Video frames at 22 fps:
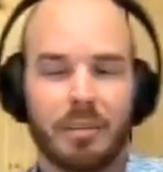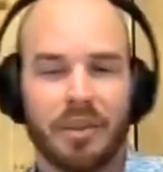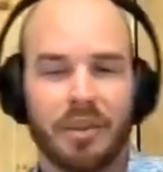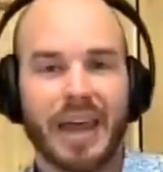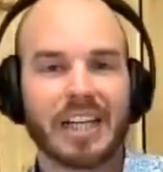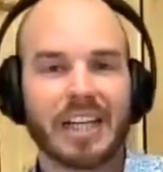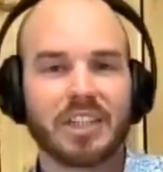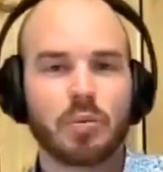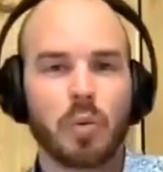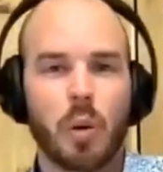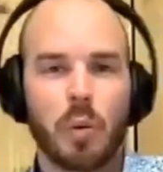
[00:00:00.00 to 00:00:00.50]

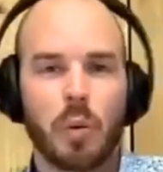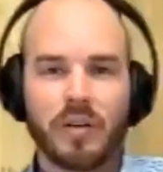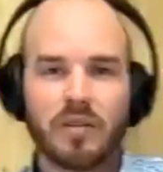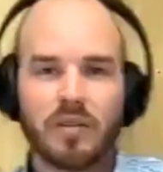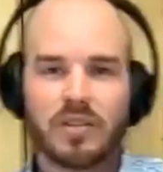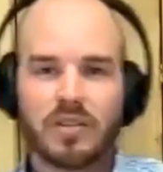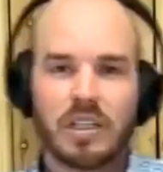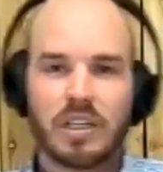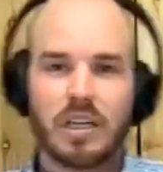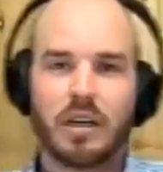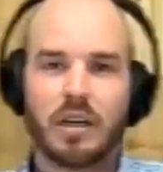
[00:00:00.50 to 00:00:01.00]
that's what we've
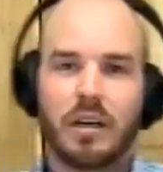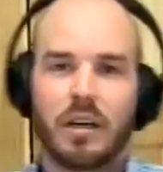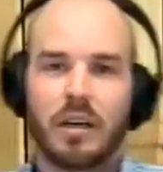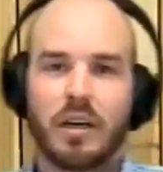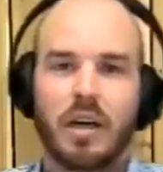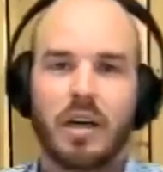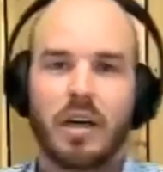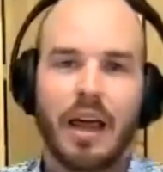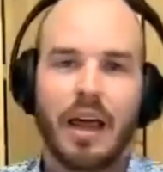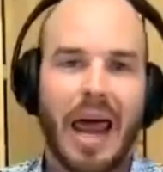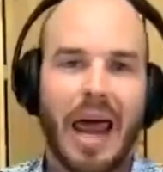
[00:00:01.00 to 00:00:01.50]
seen
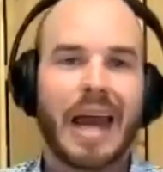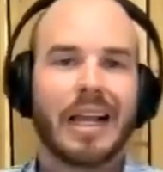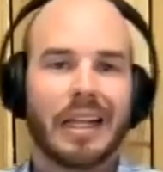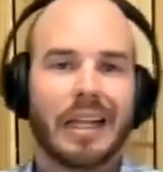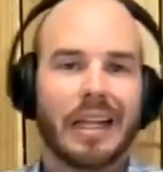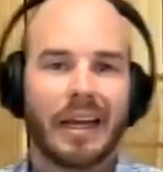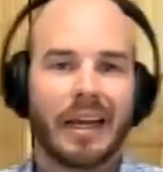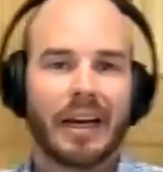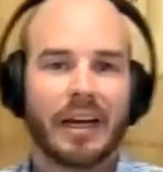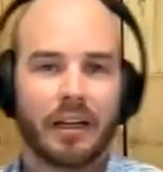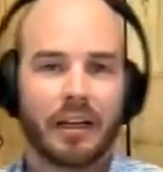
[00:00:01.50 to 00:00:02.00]

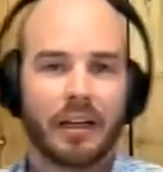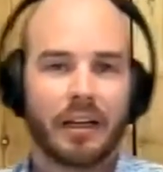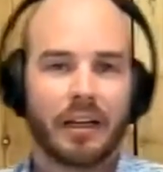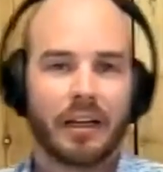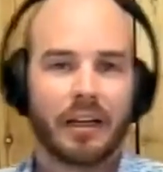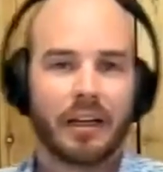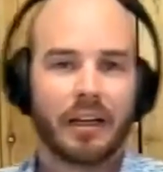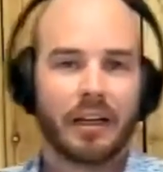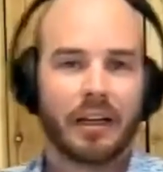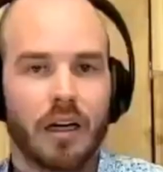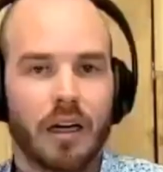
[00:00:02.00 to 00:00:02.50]

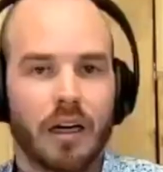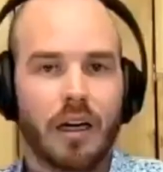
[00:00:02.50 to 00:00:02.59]
analytically.